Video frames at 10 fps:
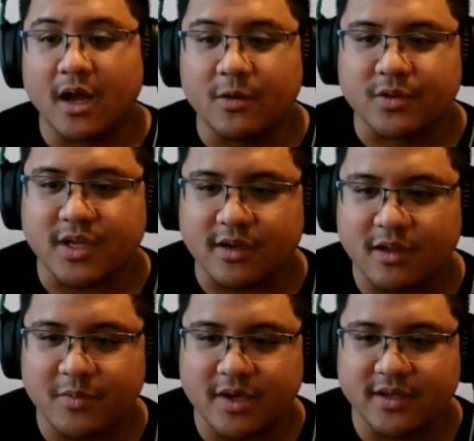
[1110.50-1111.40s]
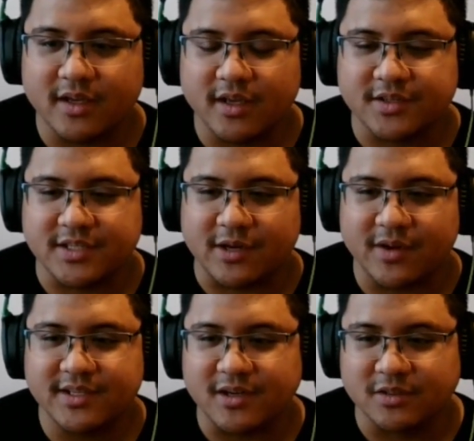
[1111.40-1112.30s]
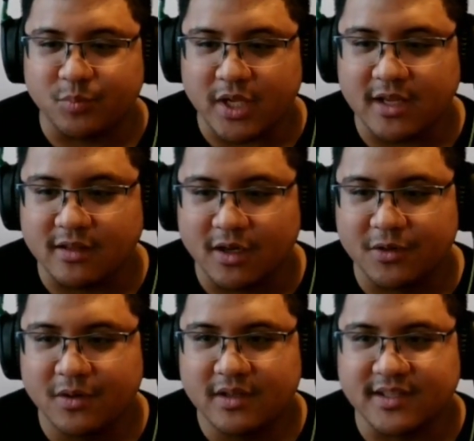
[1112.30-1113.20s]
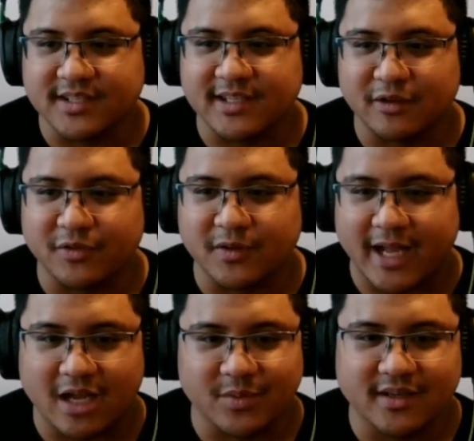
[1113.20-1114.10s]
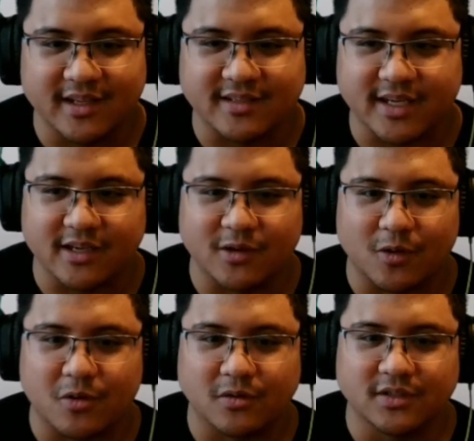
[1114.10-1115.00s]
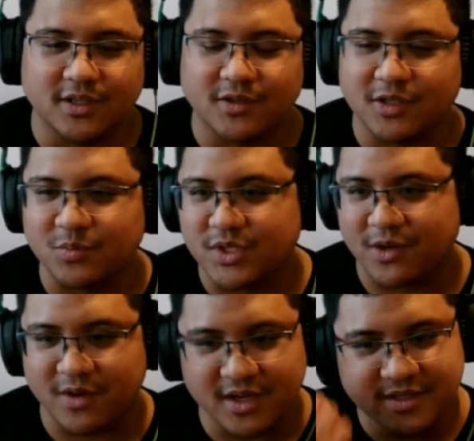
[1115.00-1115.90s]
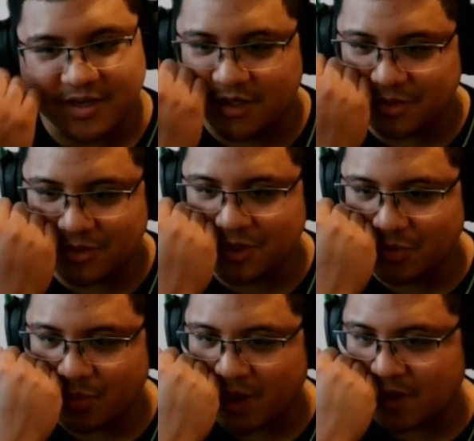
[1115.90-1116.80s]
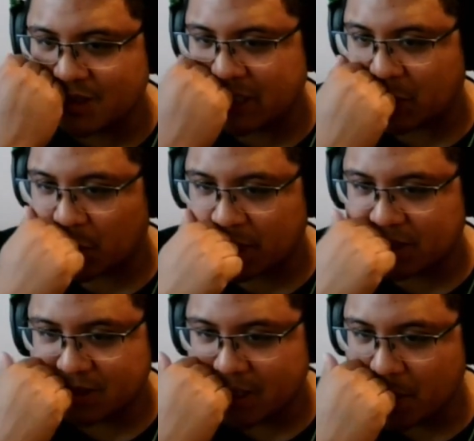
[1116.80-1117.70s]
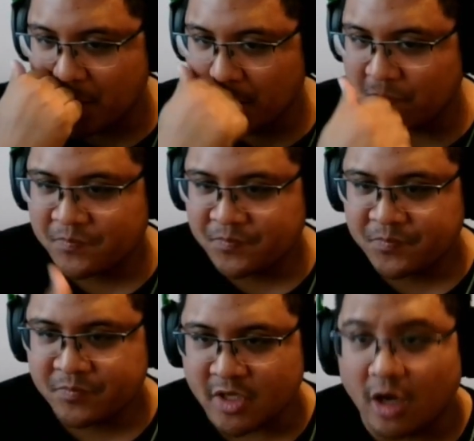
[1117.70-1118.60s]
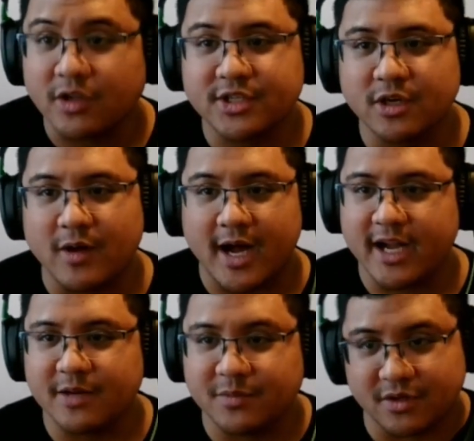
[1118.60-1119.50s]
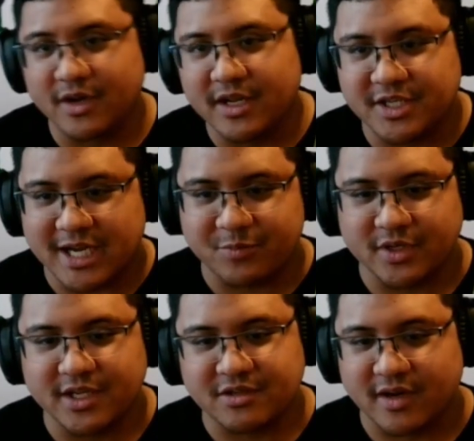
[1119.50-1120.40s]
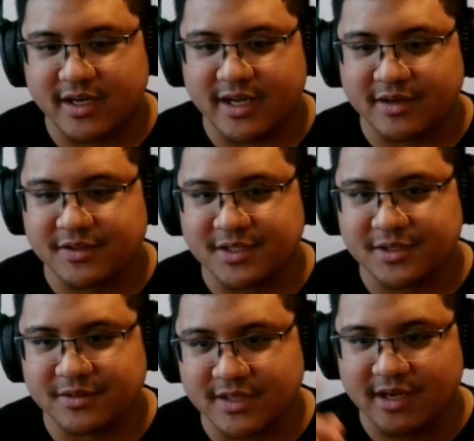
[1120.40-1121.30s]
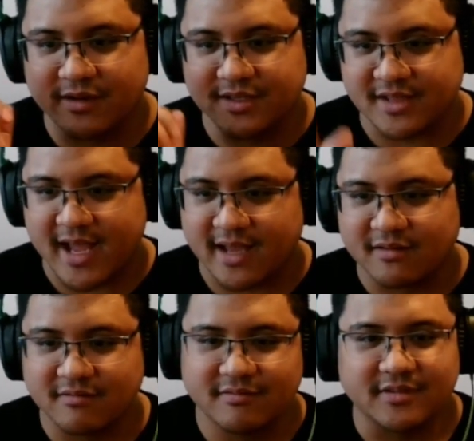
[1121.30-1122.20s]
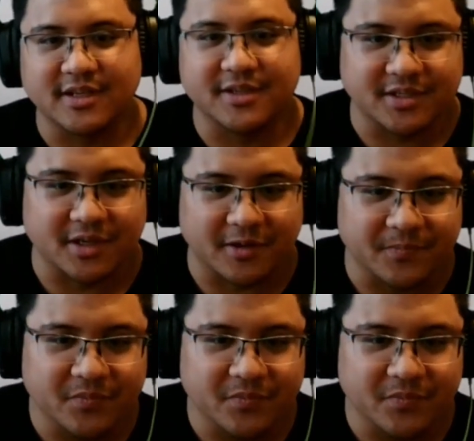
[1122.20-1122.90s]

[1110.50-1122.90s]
We're talking about a series called Pilo, the Skillful Abbot. It's like an old YouTube series on YouTube, apparently, according to Leo. Also, I am learning Japanese right now, so there is that. So.